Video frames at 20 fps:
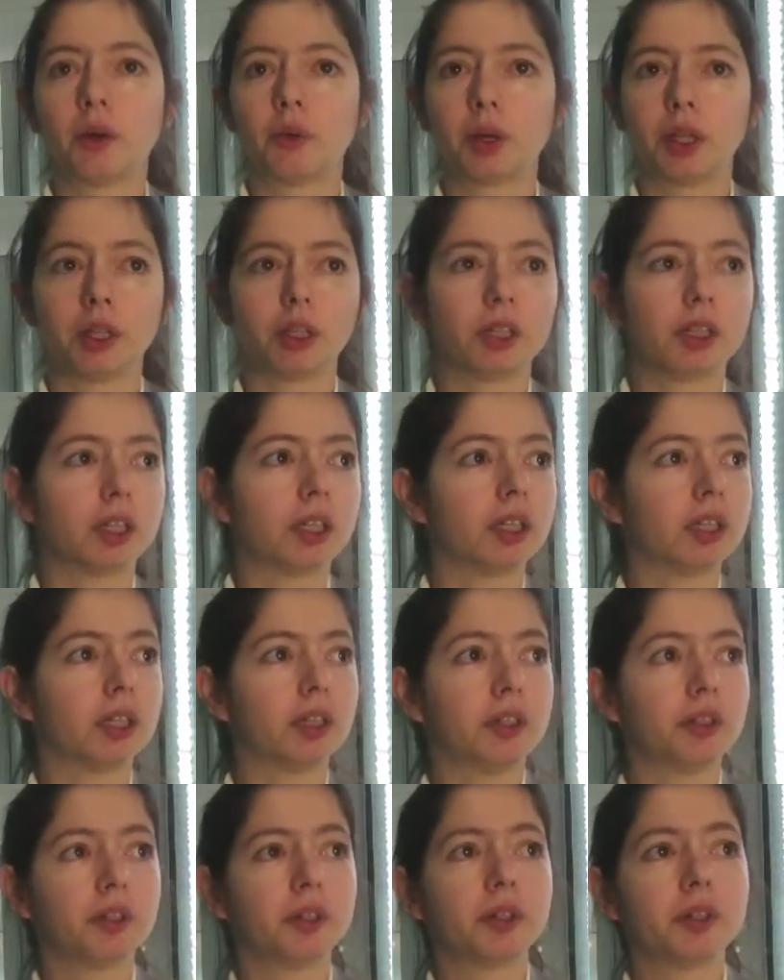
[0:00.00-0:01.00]
Well, uh,
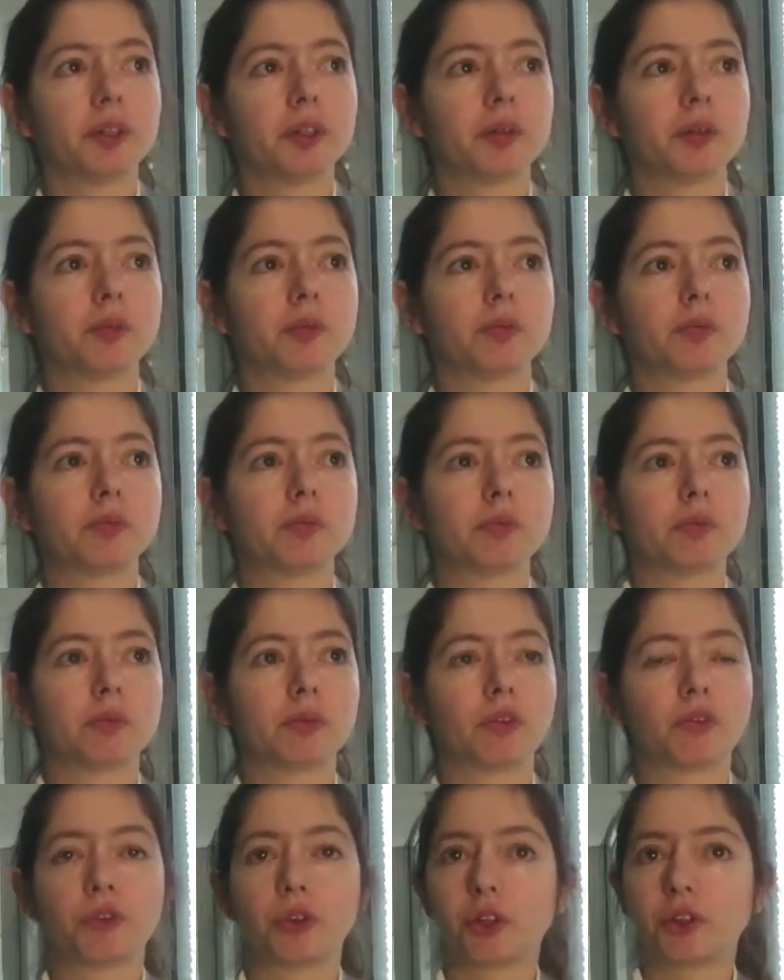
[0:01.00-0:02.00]

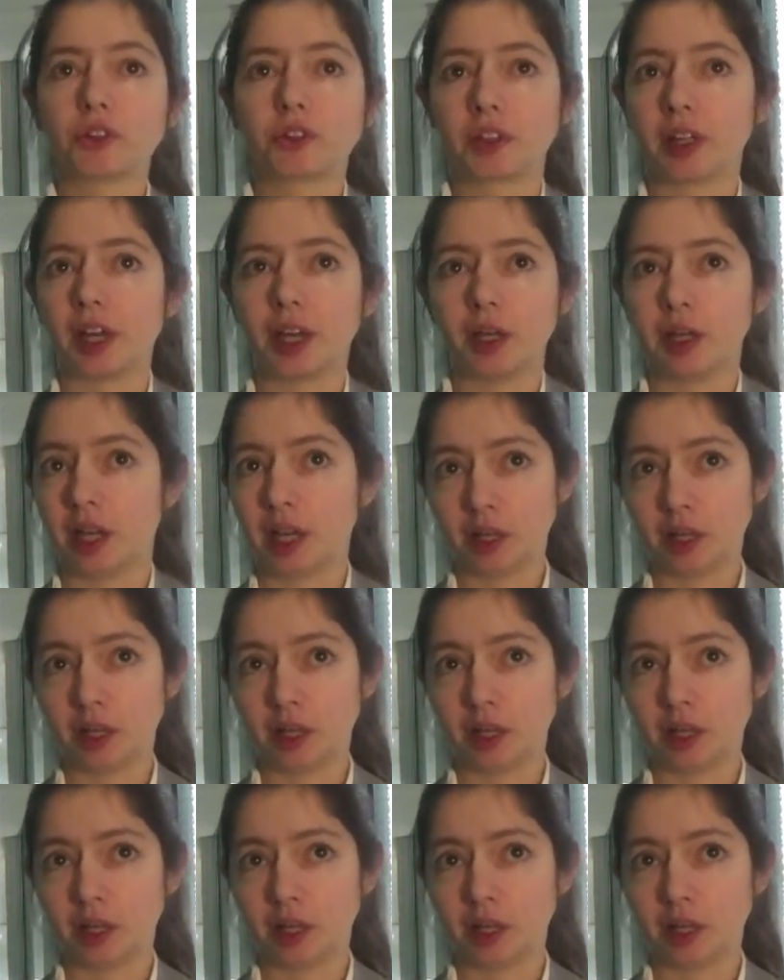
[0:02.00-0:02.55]
first I,